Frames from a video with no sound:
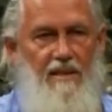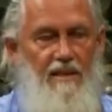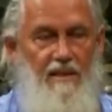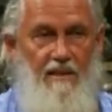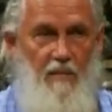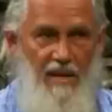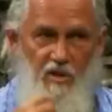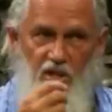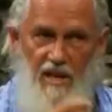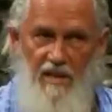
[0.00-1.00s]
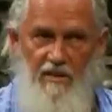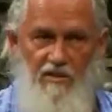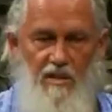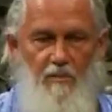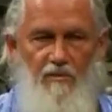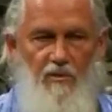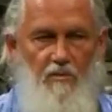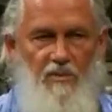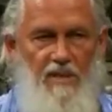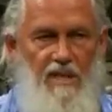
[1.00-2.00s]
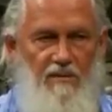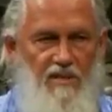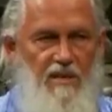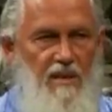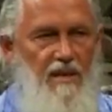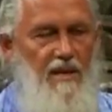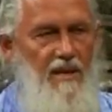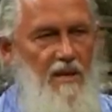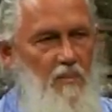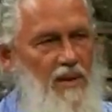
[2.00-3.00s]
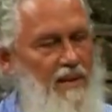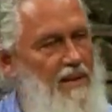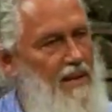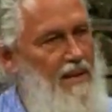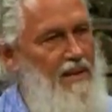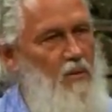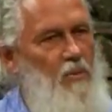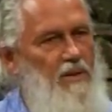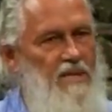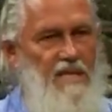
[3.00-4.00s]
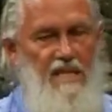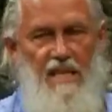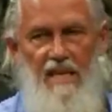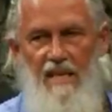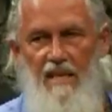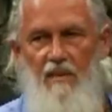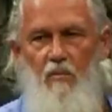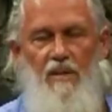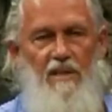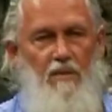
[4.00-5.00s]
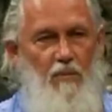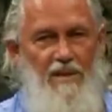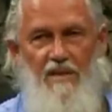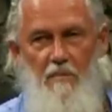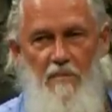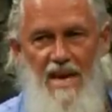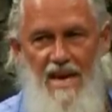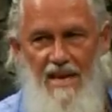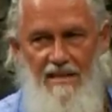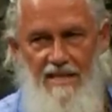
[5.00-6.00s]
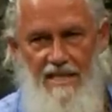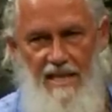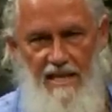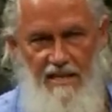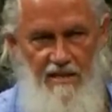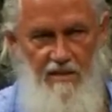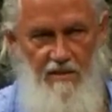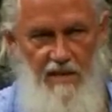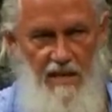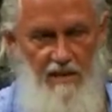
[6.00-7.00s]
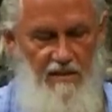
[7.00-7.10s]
it may challenge some of your beliefs, but we'll see what the man says, okay?